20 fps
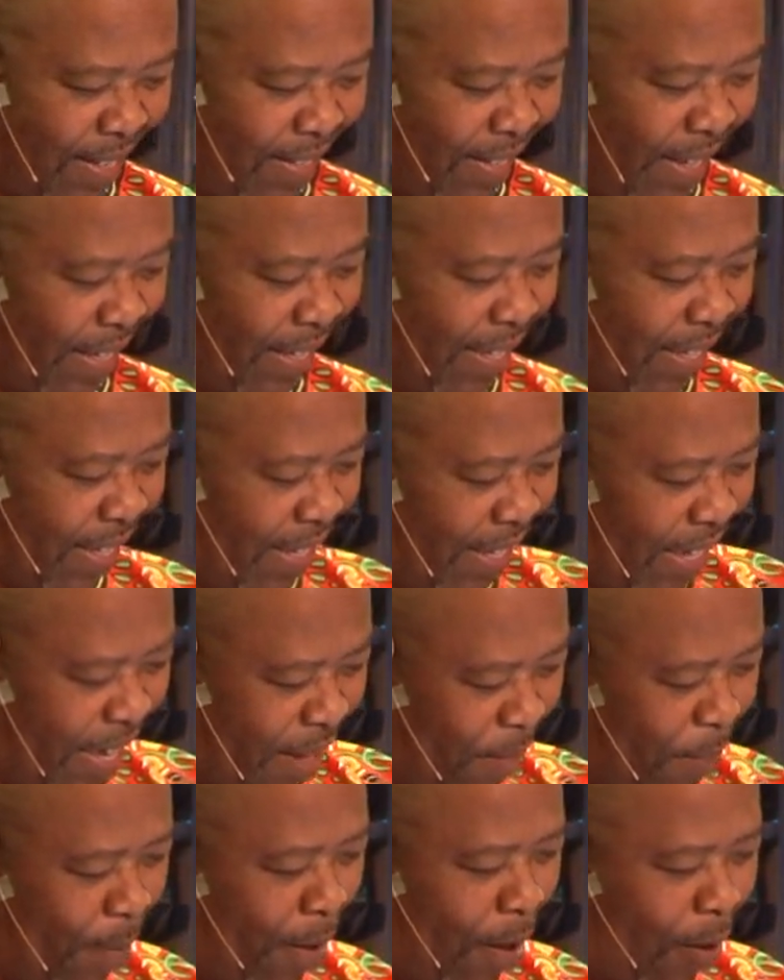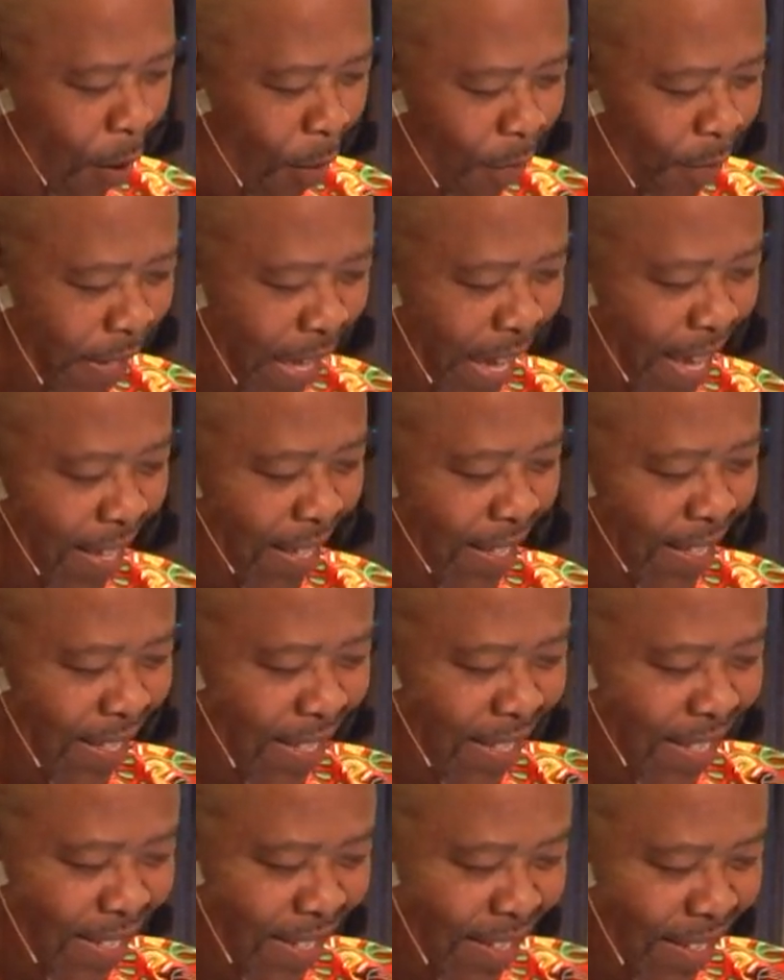the keeper of
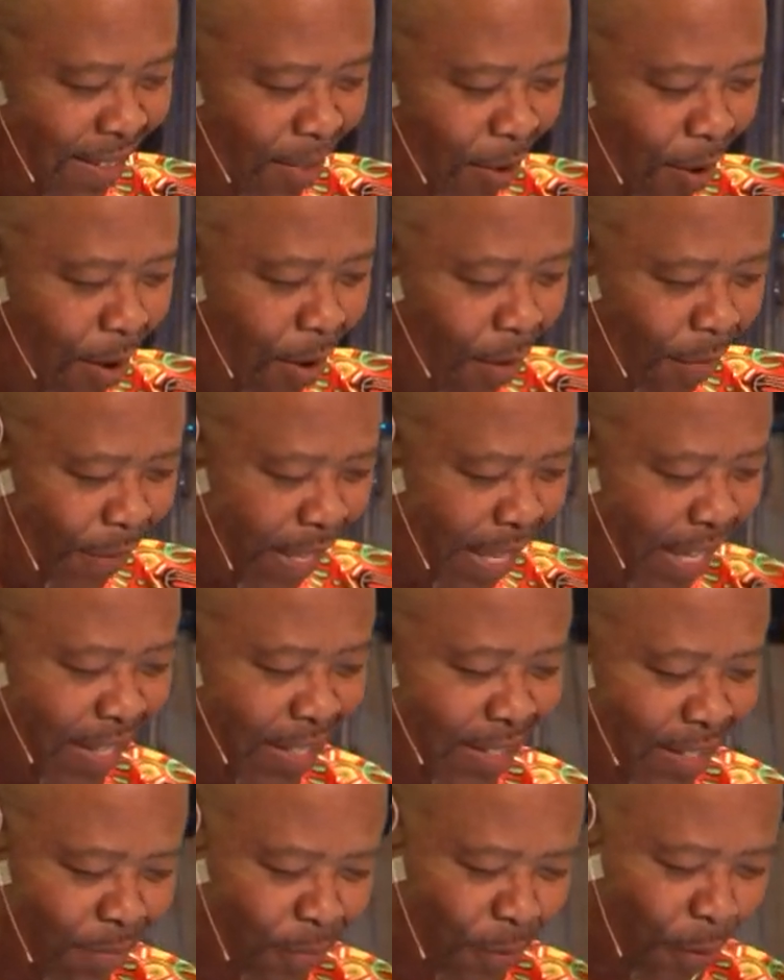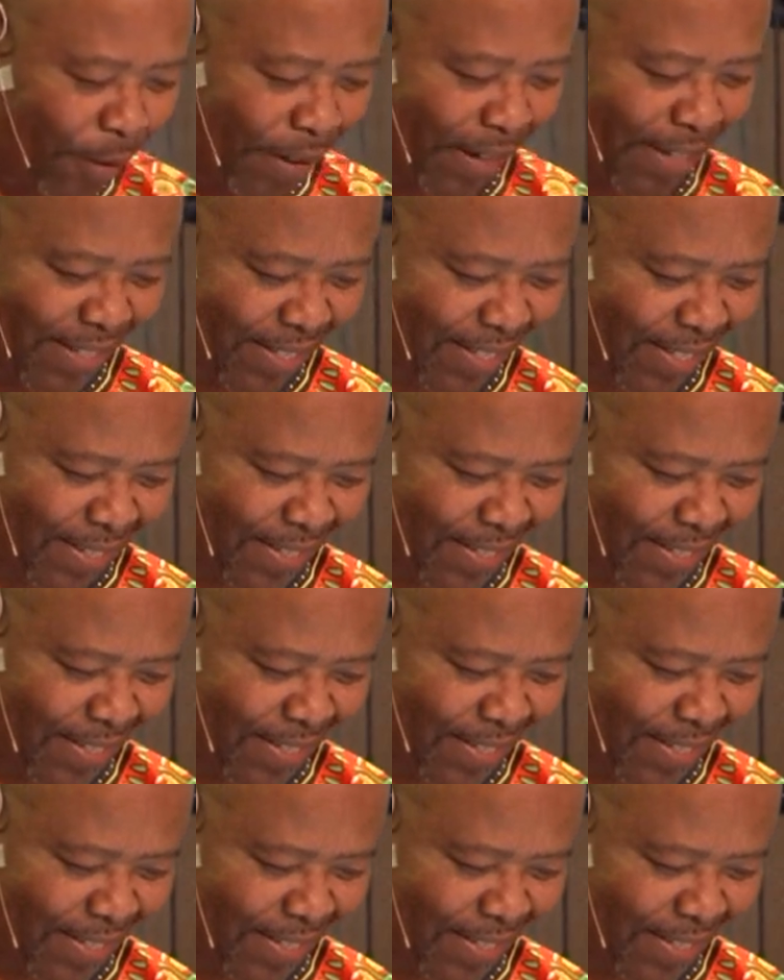gates or of king's forest,